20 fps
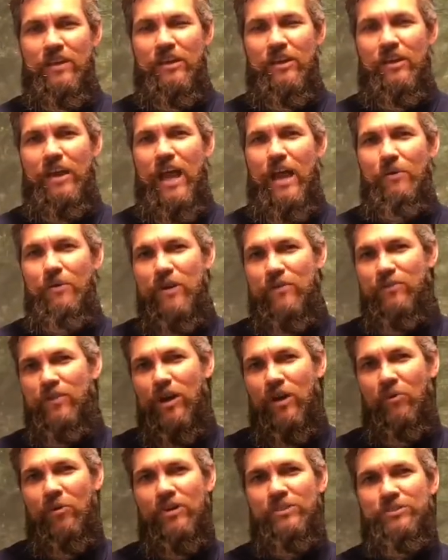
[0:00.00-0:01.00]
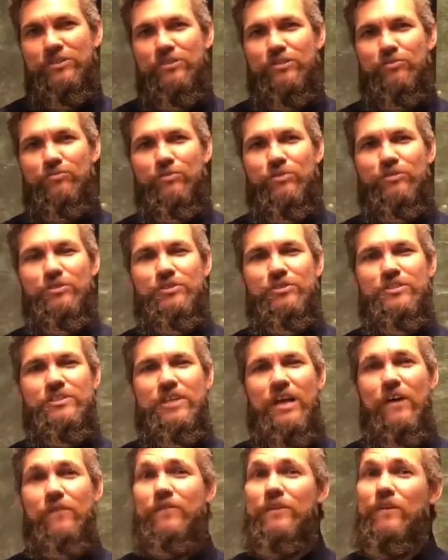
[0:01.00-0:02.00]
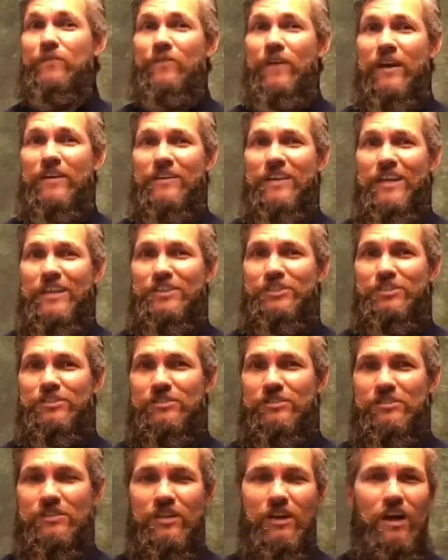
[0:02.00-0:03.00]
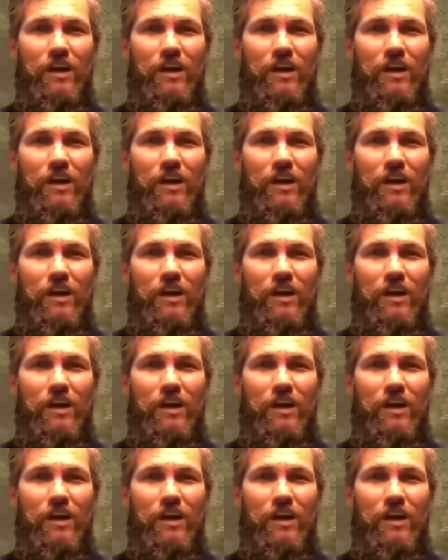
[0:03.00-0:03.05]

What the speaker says: However, I want you to root yourself in the foundation